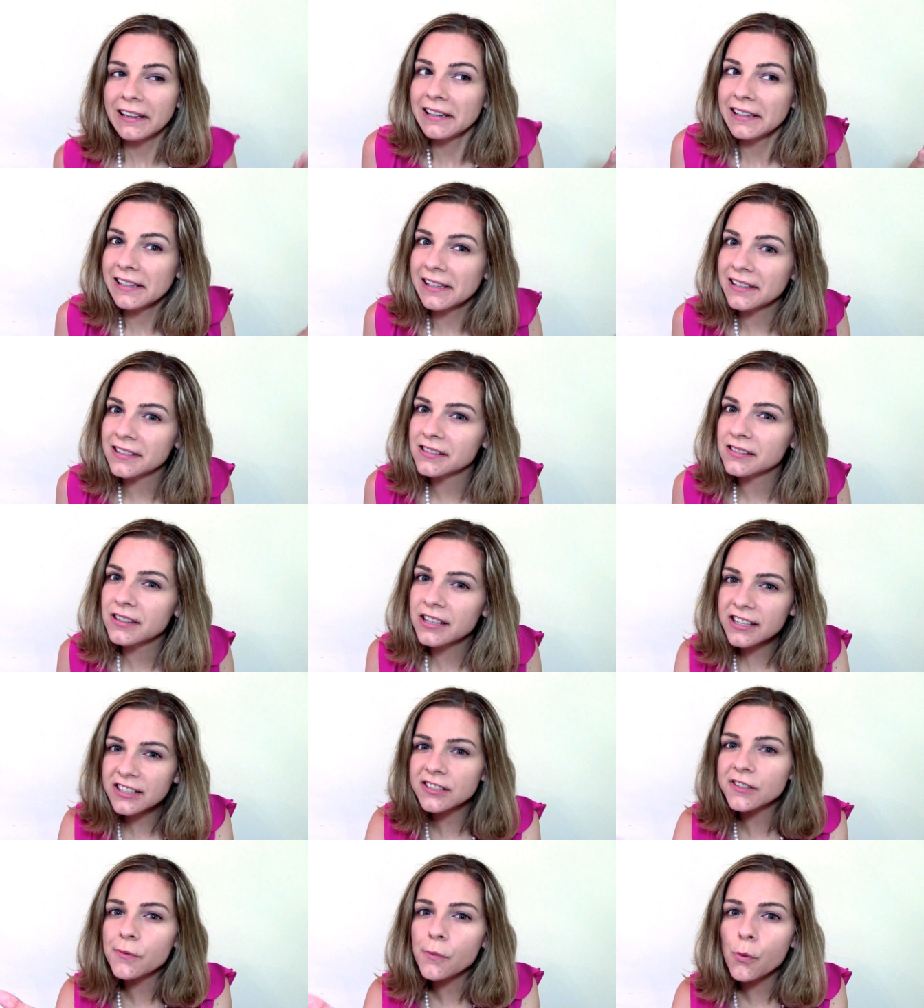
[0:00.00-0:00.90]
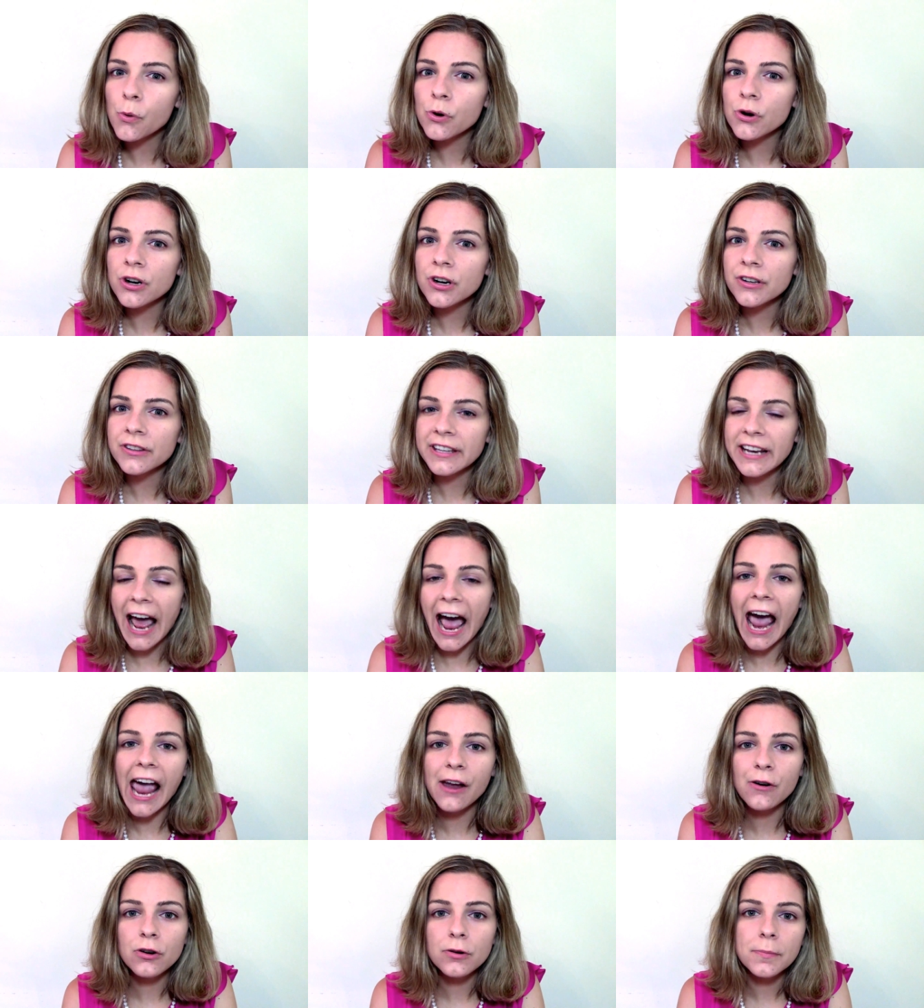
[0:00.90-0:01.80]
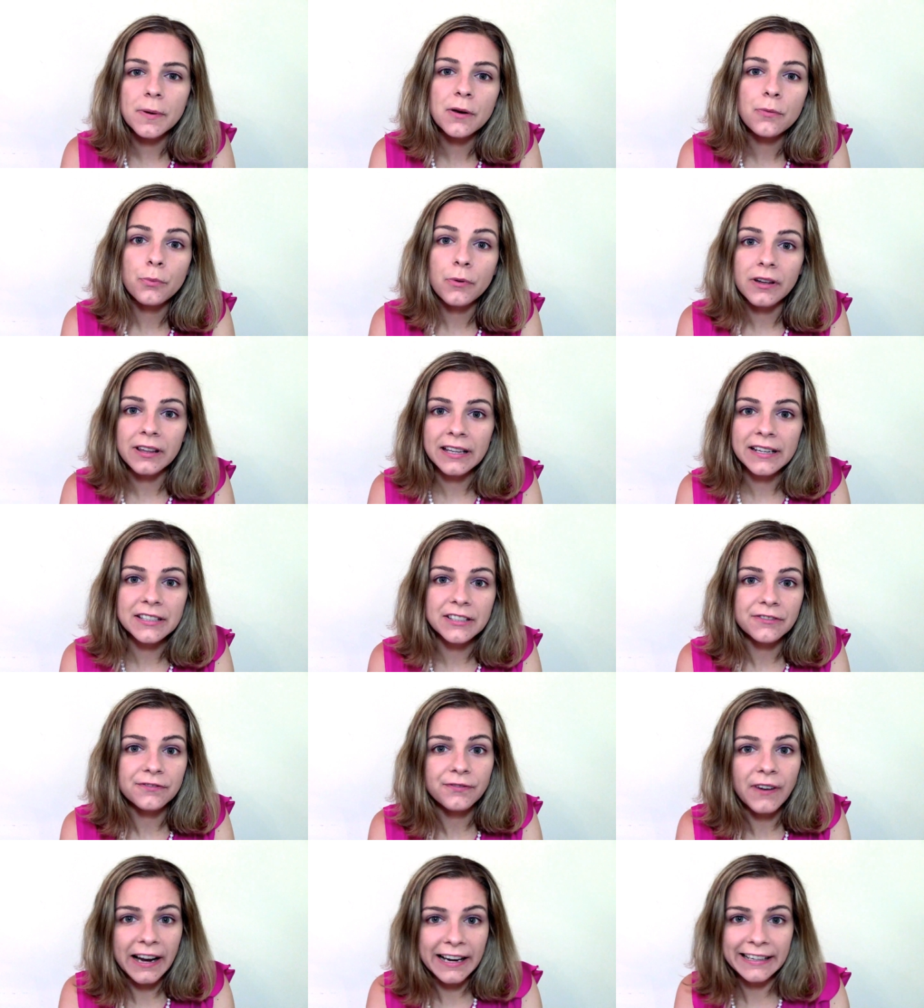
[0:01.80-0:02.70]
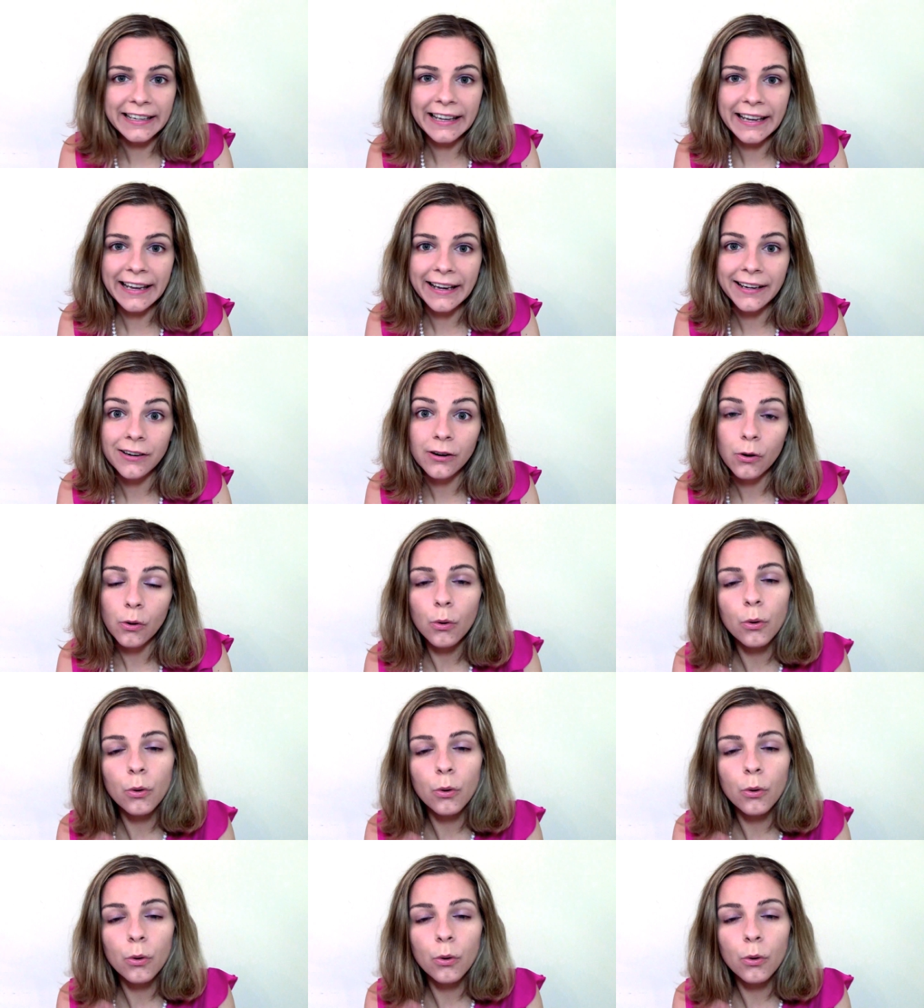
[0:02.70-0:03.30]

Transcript: is this a war that I would be willing to fight in,